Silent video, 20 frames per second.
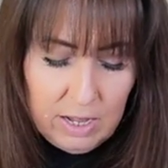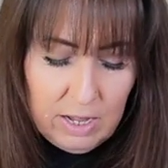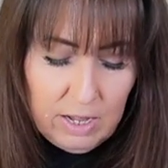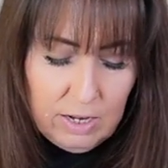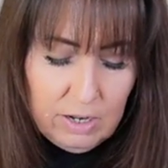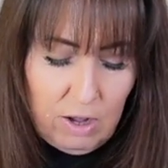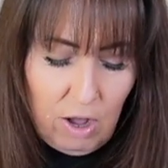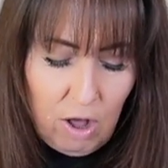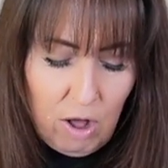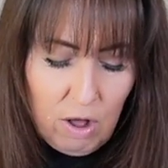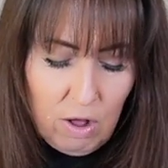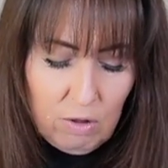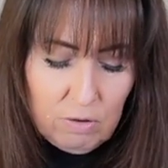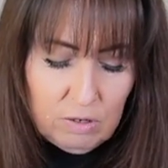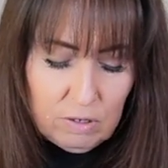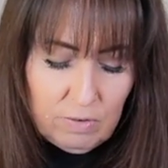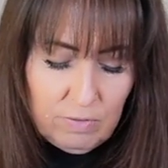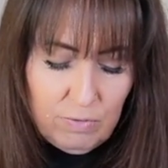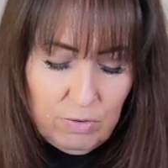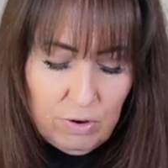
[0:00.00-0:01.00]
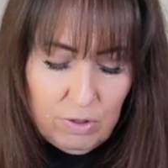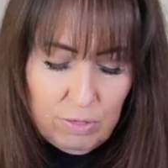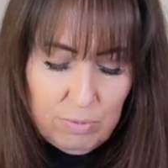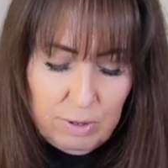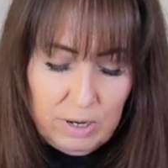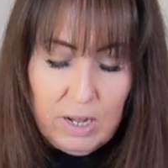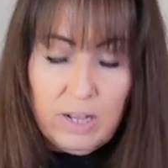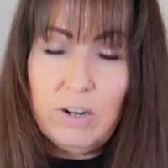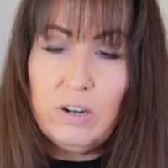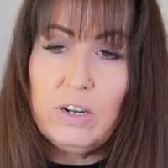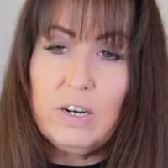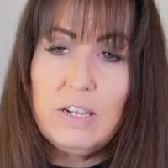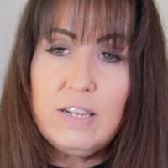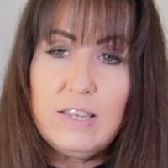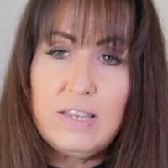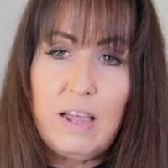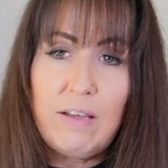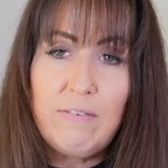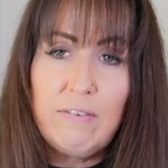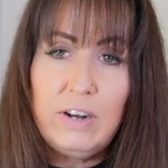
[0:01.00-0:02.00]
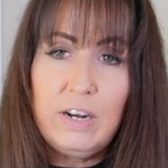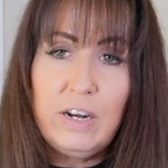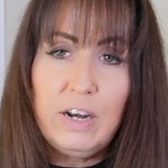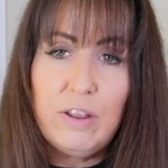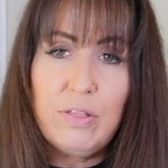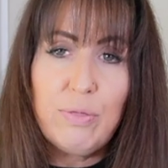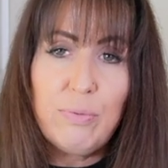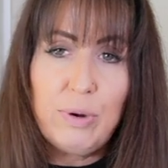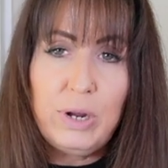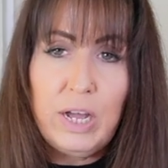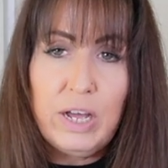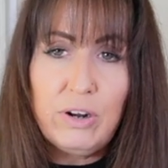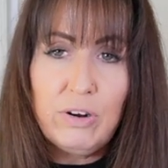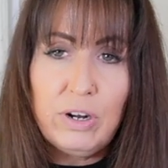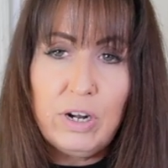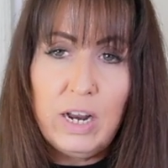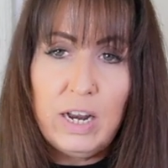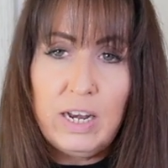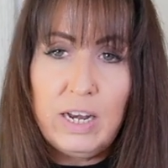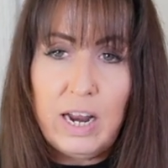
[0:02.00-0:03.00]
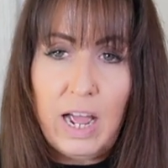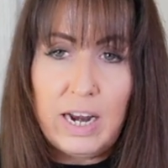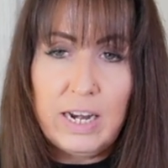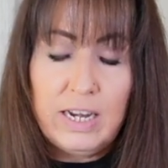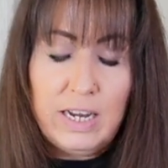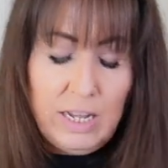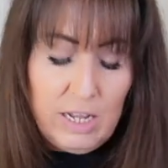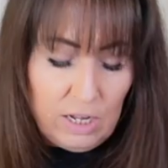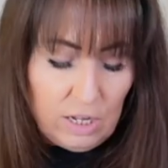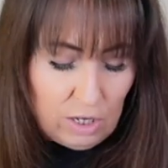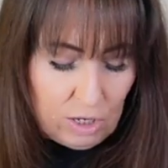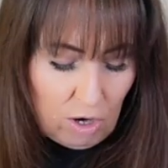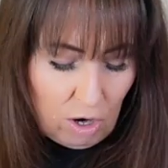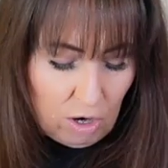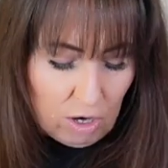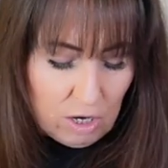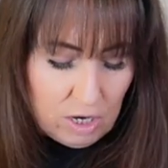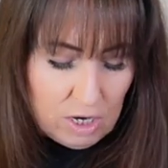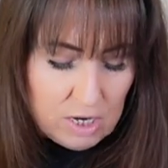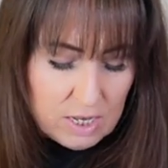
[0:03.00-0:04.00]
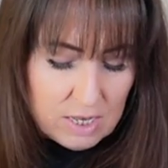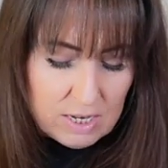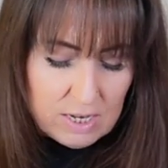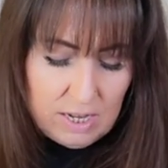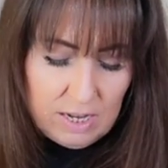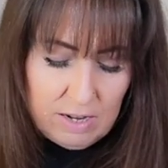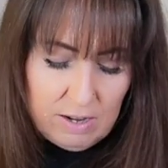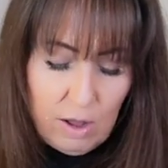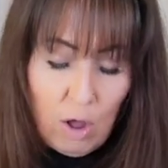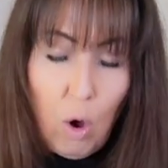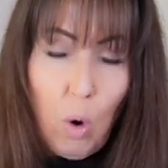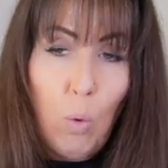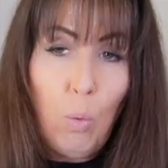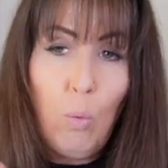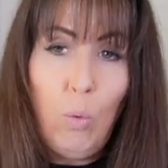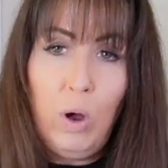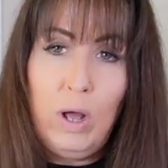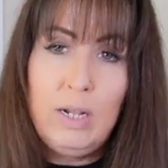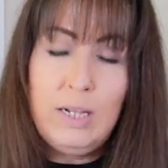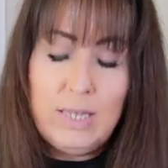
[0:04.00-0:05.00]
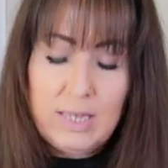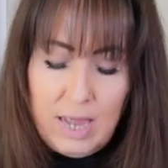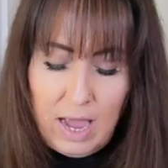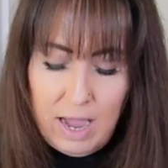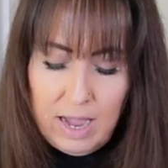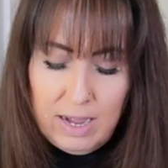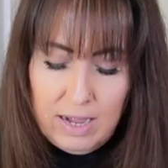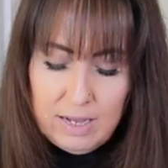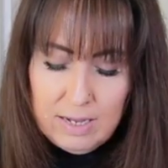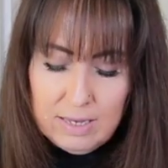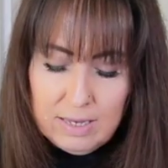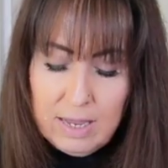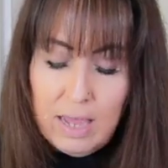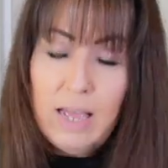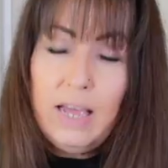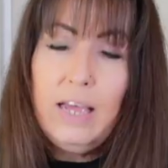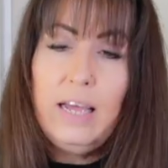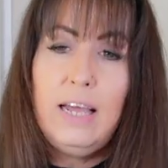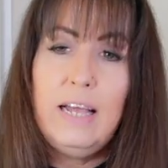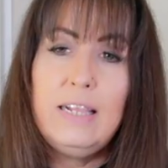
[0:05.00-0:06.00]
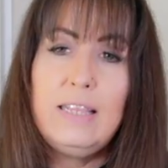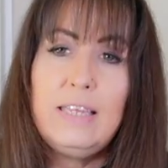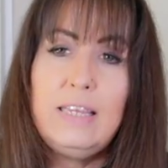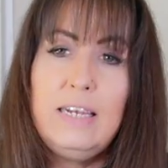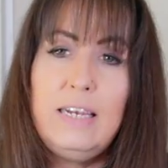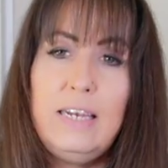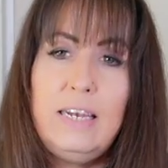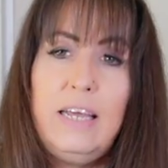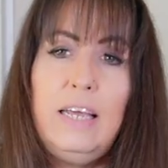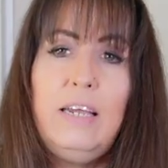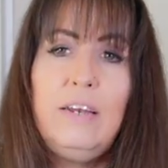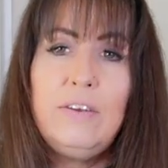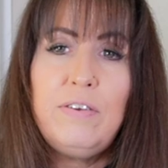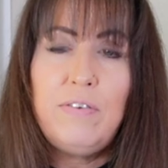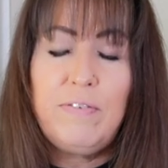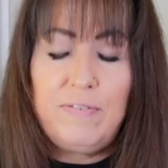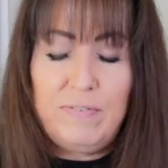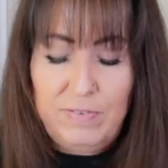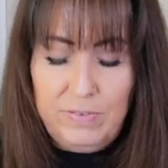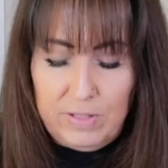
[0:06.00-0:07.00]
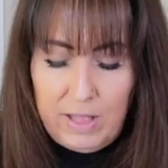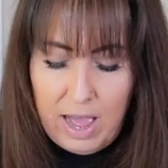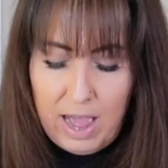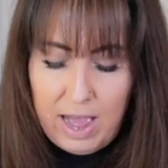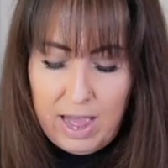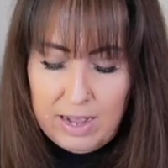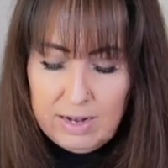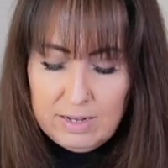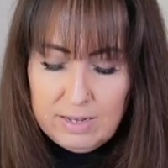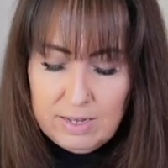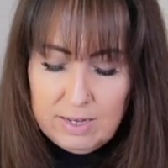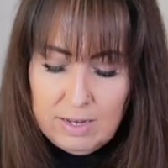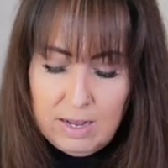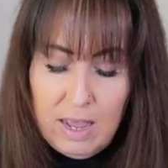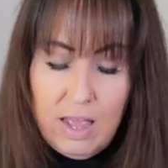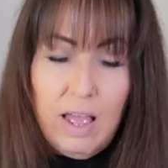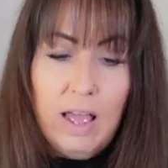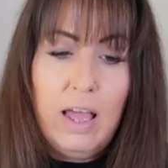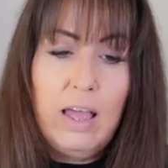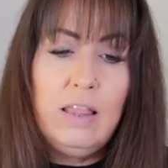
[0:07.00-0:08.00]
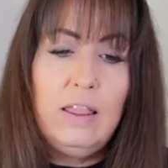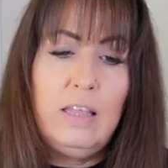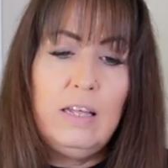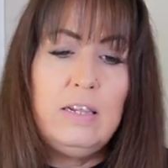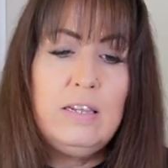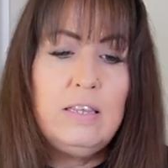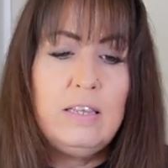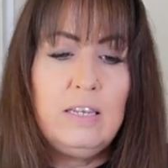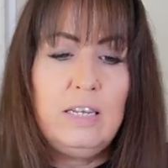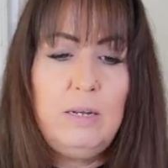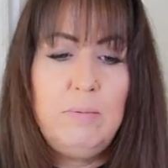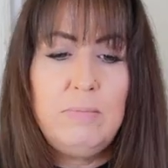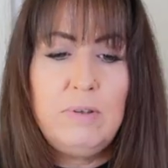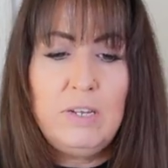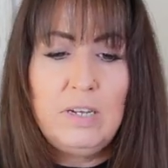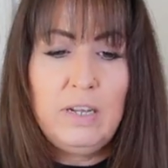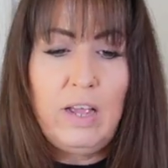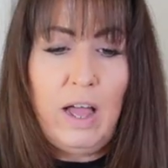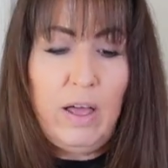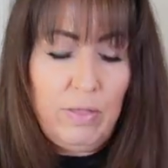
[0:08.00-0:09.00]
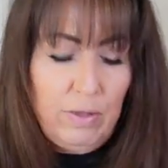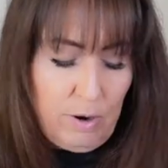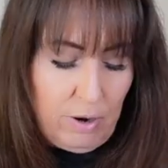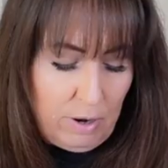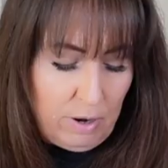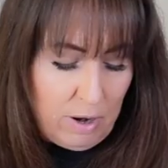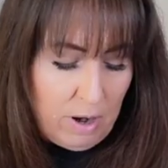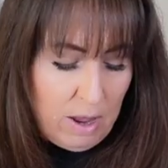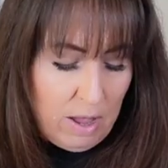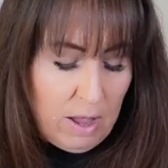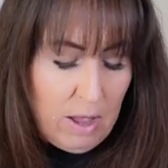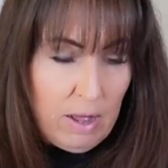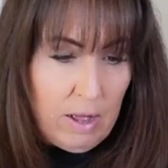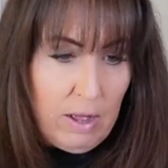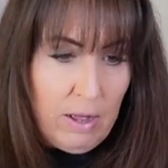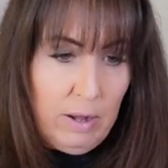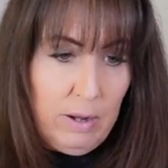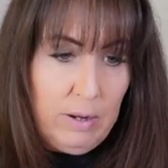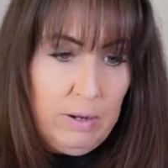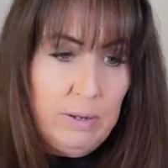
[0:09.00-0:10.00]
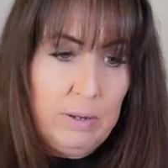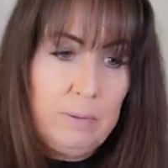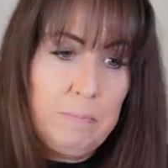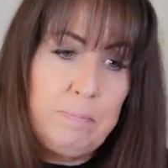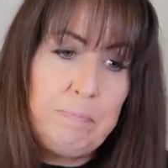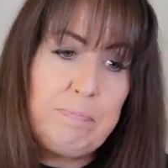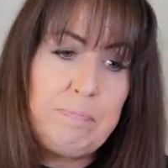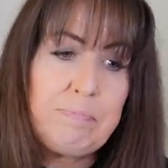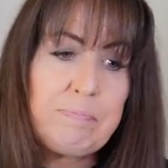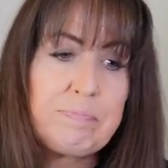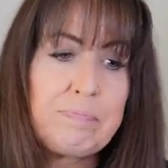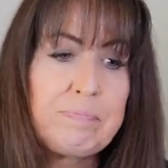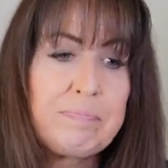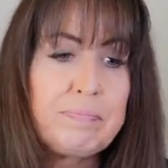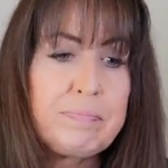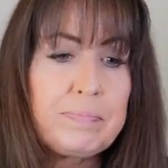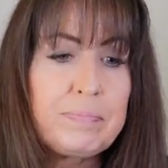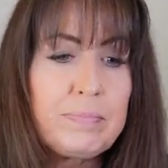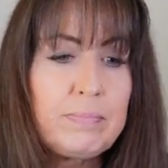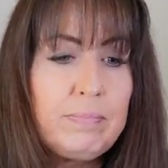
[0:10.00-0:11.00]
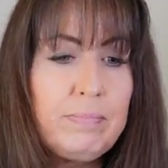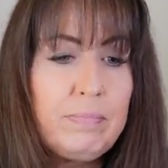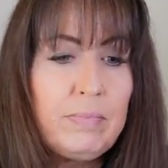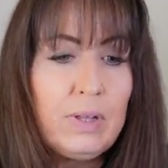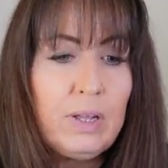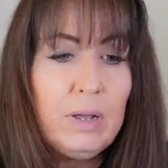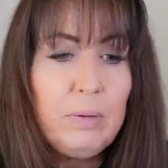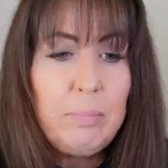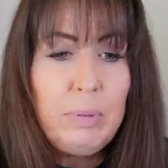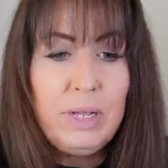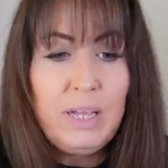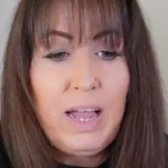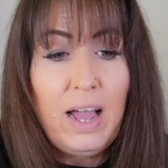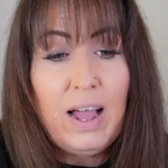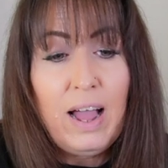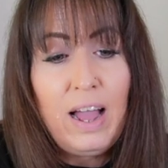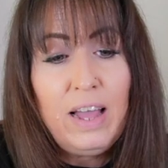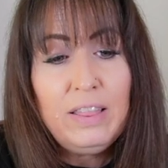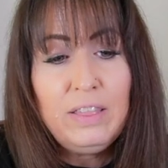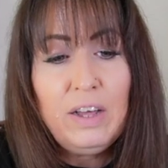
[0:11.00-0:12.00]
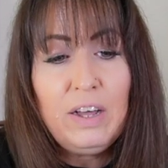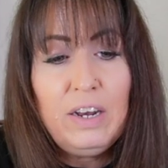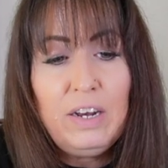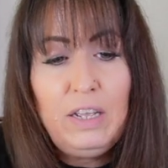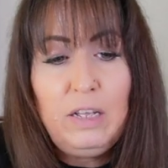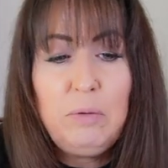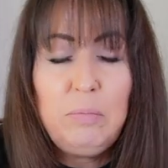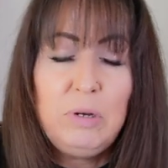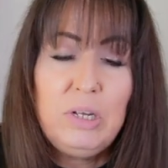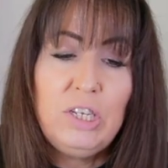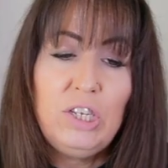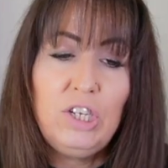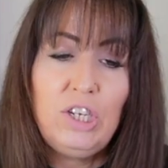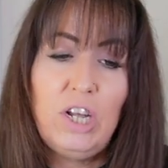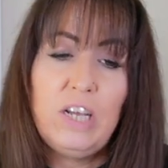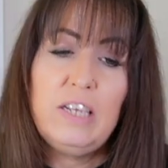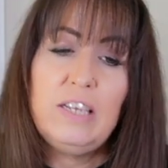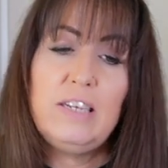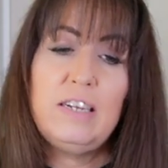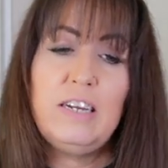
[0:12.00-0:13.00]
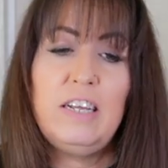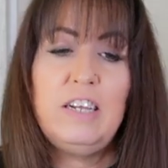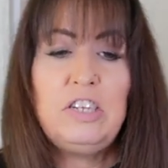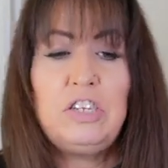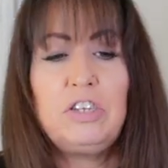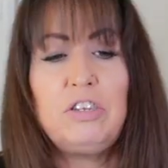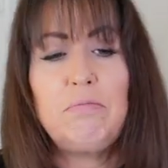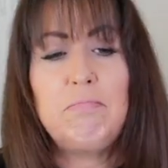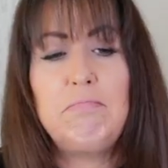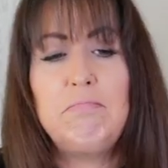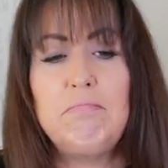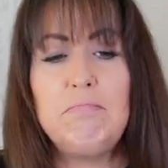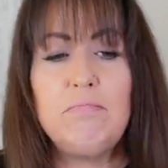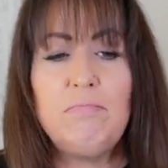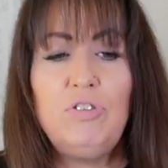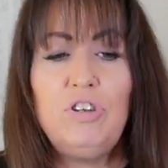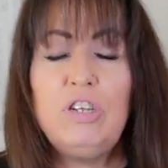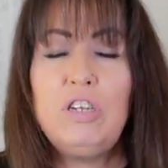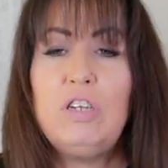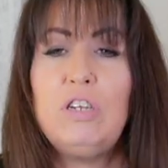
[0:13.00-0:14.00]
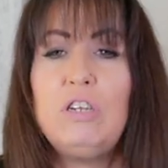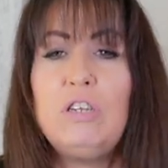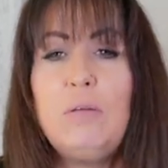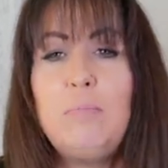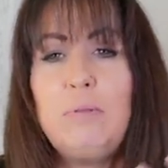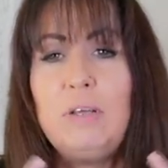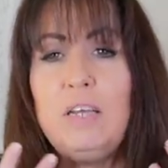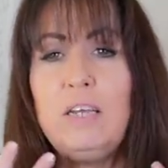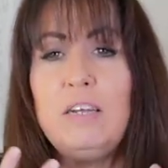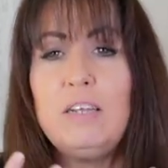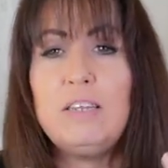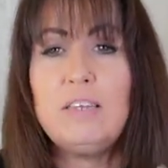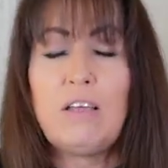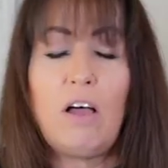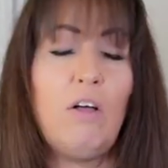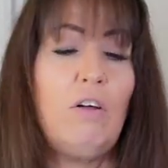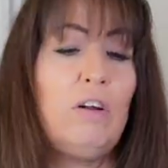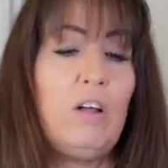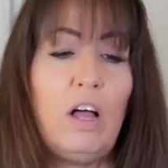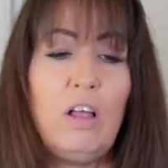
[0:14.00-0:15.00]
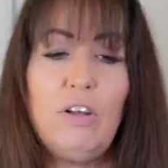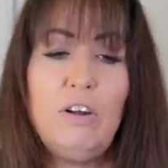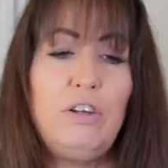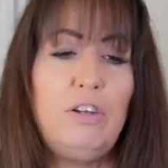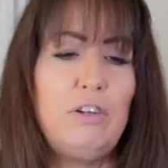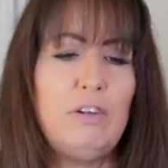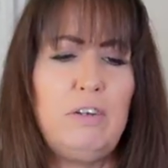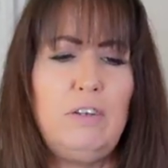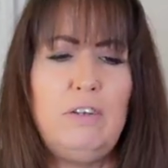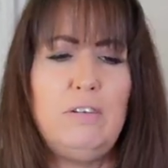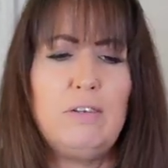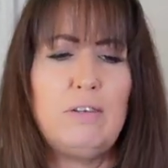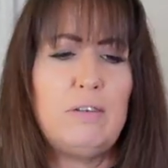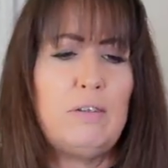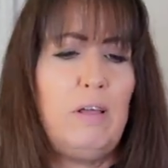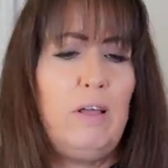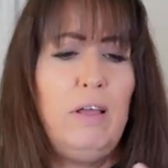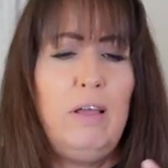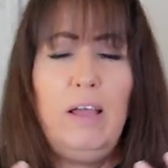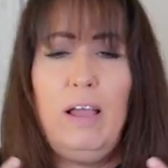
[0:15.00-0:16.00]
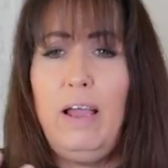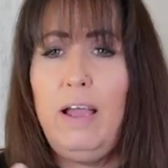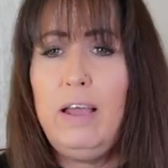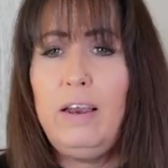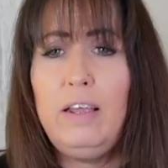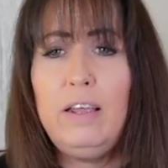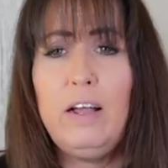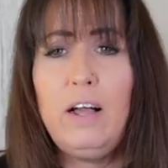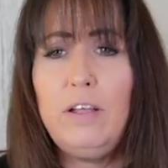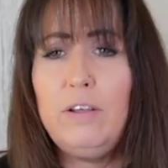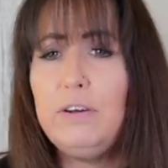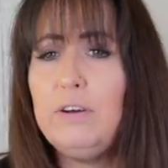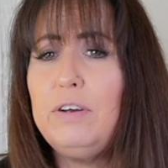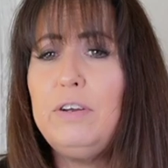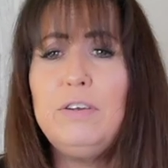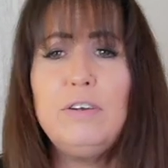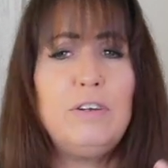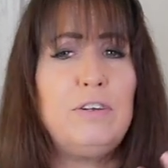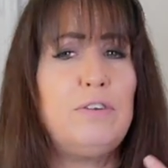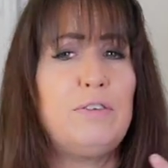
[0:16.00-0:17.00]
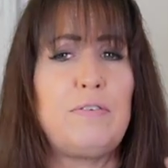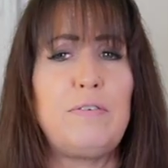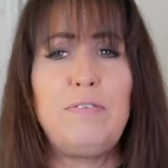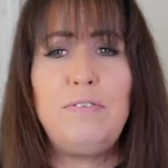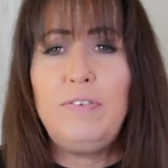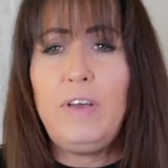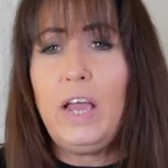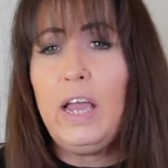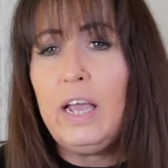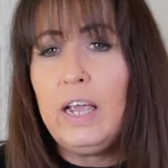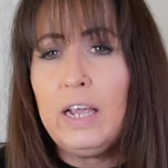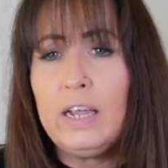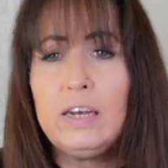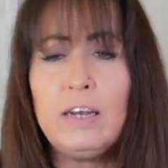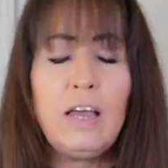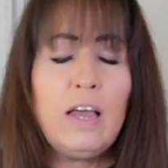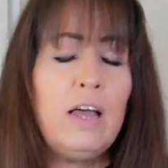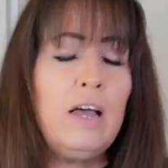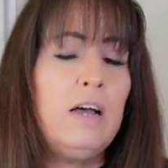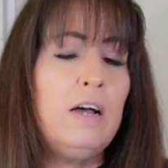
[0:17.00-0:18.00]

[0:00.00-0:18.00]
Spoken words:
It calls for 370 to 390 yards. It's one size. It's knit flat and then seamed together. But yeah, I thought it's just something in a solid color. You could use any color. You could use a fade.